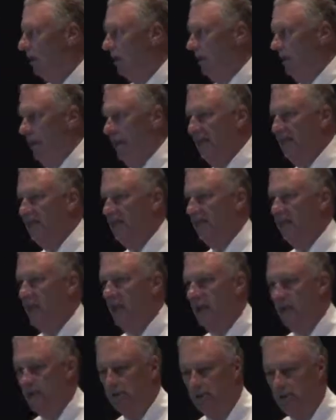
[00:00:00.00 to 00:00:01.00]
They
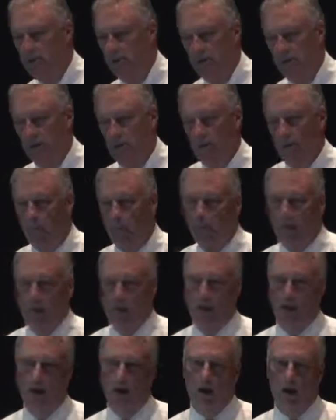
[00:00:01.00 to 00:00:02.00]
sent
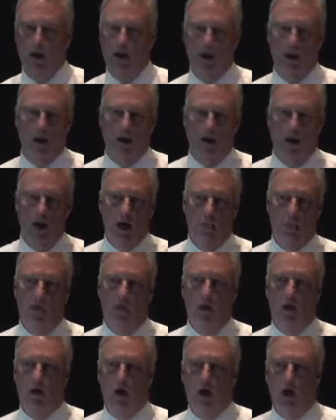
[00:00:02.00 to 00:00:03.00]
a
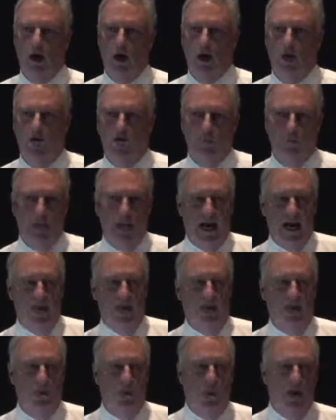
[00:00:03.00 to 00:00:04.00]
number of
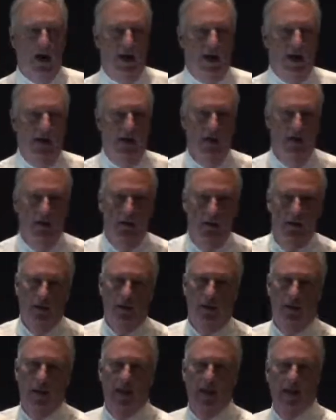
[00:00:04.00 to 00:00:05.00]
black and white
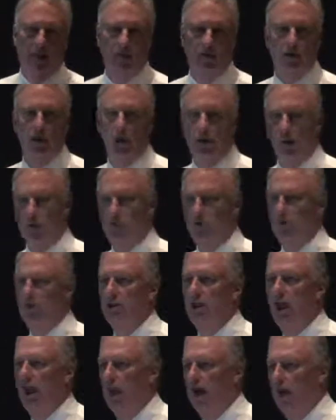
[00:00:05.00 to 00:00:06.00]
and color
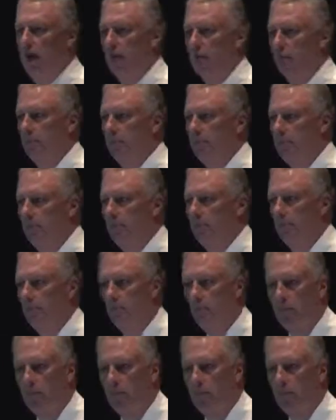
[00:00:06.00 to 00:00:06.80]
jobs